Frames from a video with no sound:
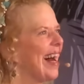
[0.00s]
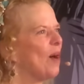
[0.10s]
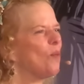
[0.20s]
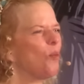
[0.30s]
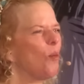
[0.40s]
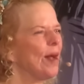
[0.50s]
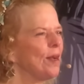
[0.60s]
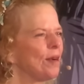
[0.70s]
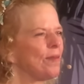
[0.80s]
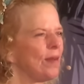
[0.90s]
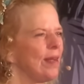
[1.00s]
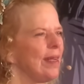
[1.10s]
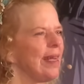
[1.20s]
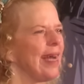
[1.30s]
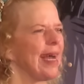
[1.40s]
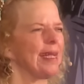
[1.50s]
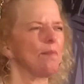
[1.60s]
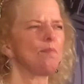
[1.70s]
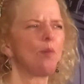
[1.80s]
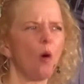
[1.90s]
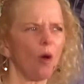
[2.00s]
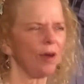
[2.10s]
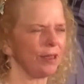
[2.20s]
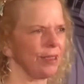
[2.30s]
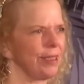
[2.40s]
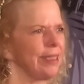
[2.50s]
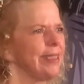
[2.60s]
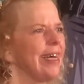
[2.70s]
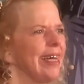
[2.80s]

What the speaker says: wonderful and important